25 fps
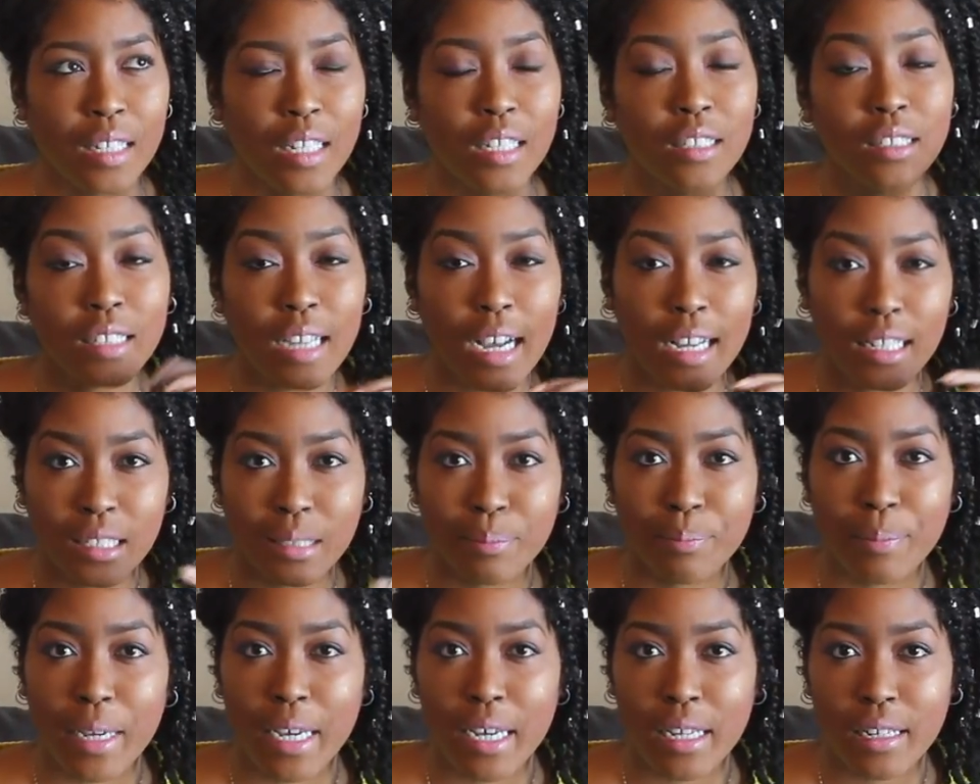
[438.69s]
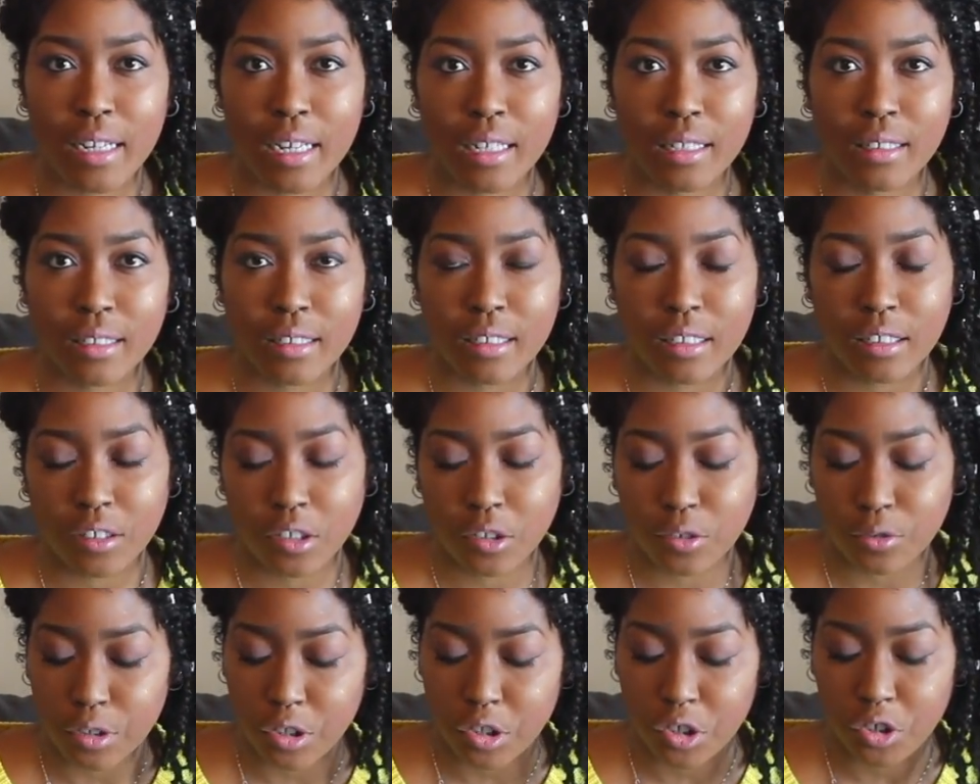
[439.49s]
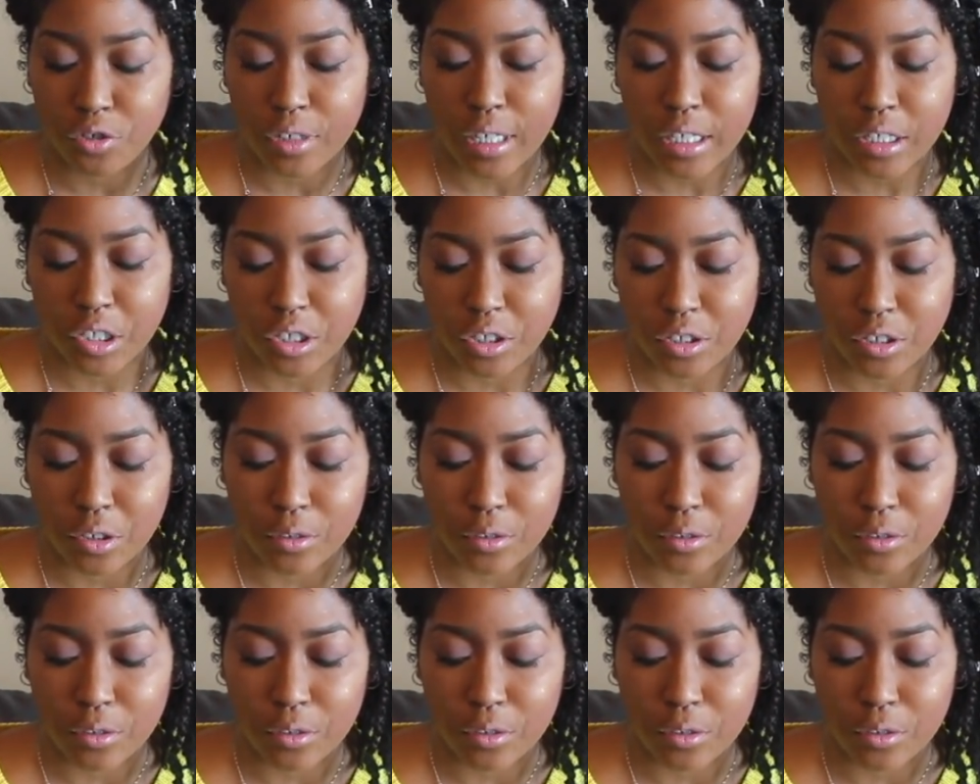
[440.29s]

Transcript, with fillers: it's got spandex in it, so it's stretchy.